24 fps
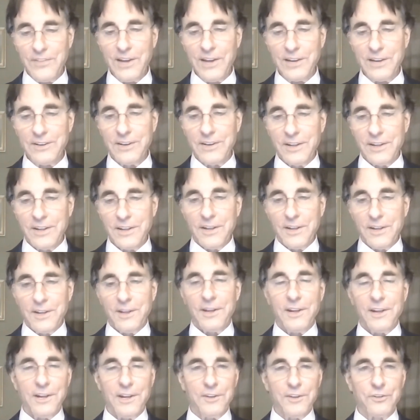that
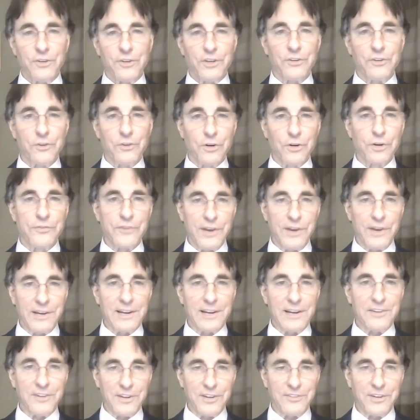his, his
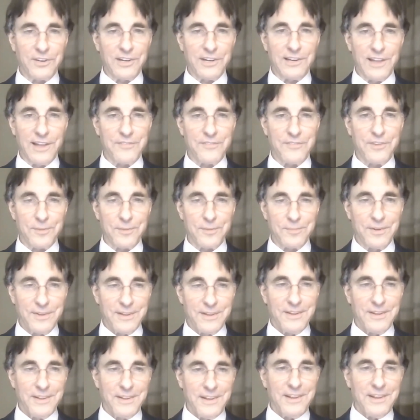girlfriend, as I said, left him,
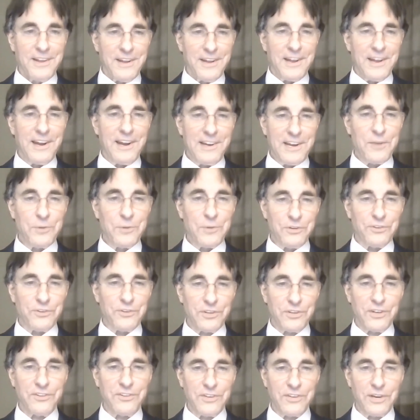and he
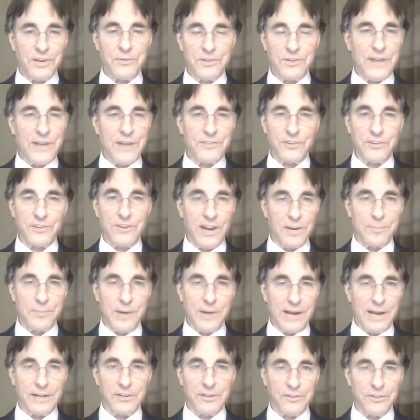was devastated
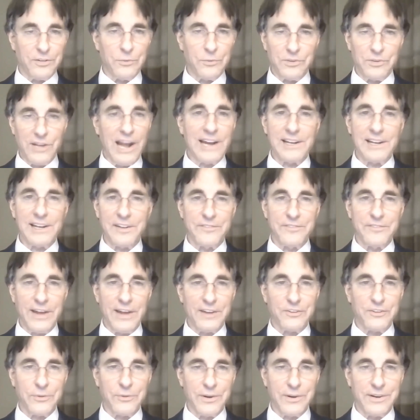by it because he was highly
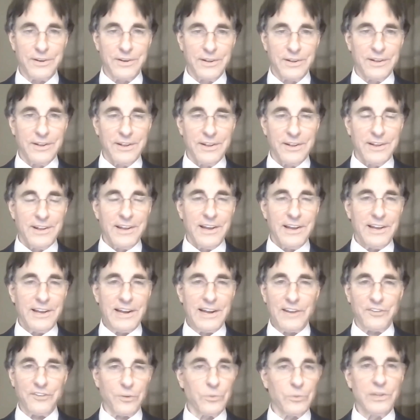infatuated. And
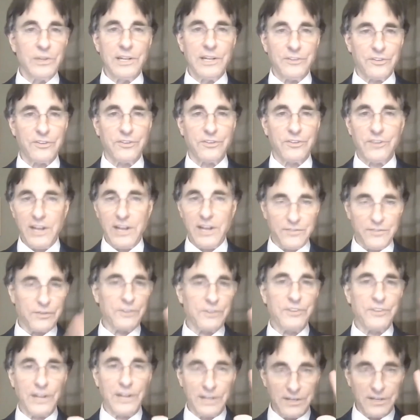I said, well, let's just take for a
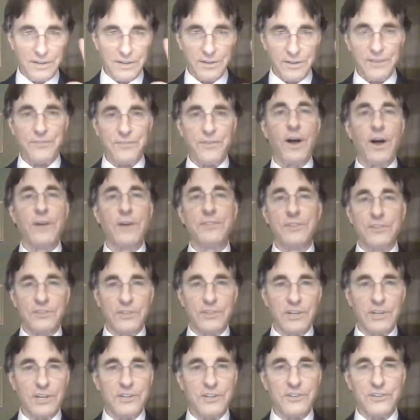second, if all of a
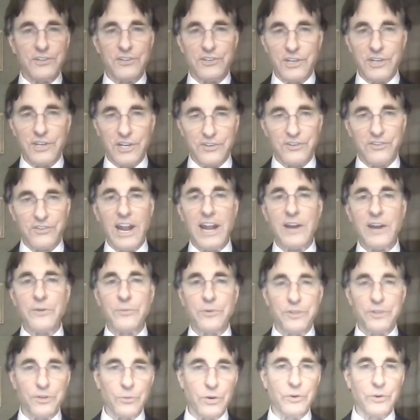sudden she had stayed with you, what
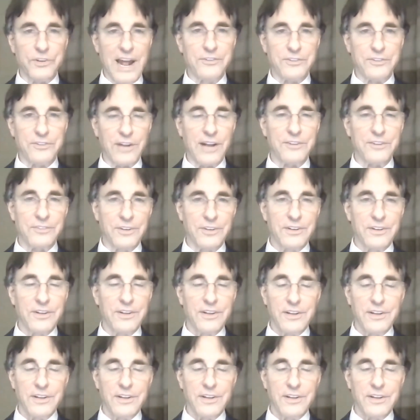were the downsides?